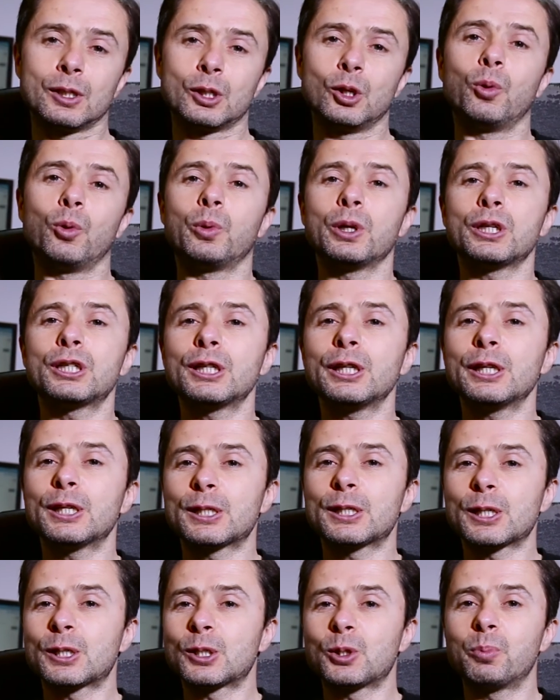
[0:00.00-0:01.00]
So which
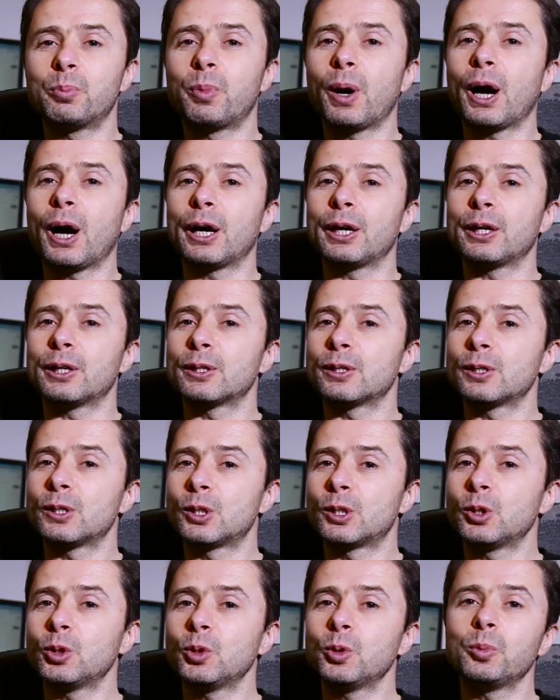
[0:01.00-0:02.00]
lenses to buy,
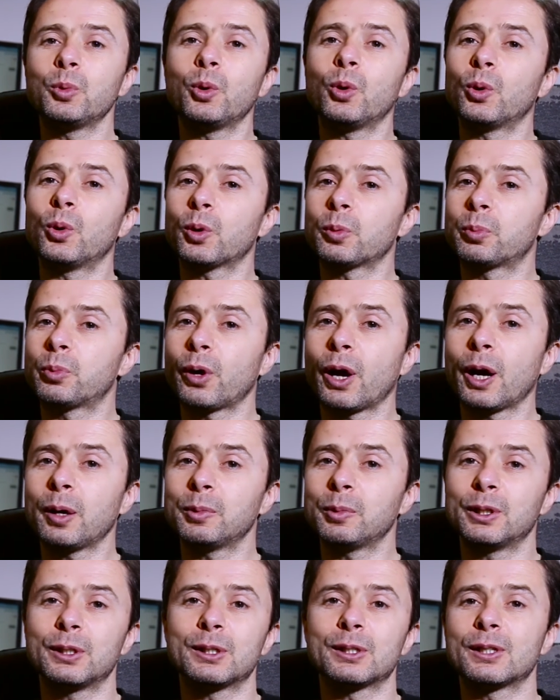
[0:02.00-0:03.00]
zoom or
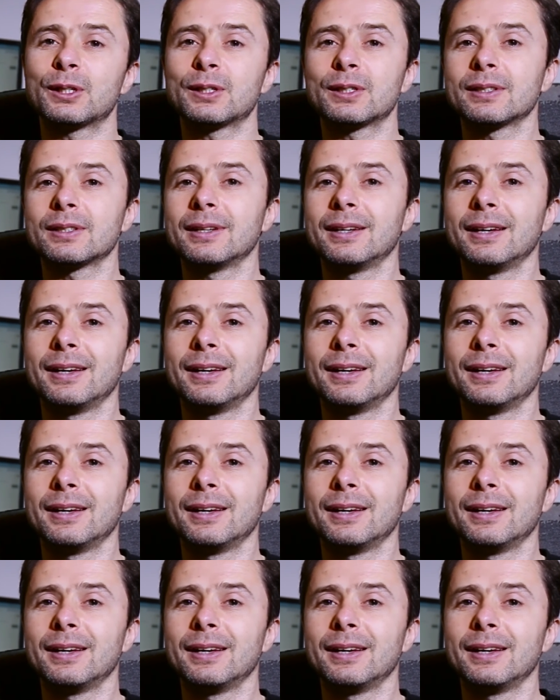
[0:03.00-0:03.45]
prime lenses?